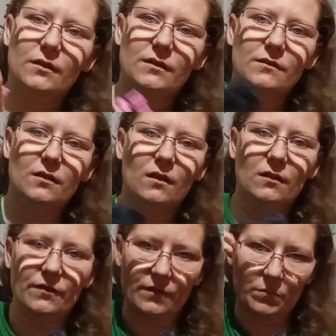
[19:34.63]
It's
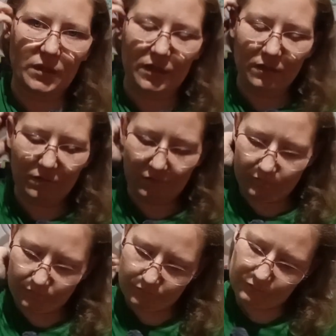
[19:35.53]
taller than me
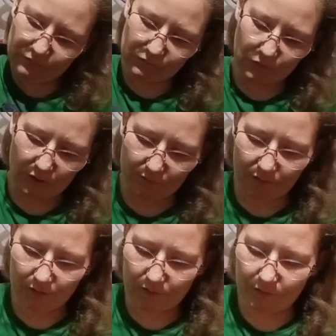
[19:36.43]
whenever
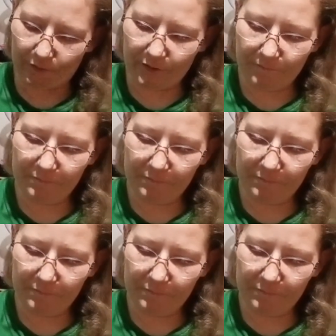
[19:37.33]
I undo it.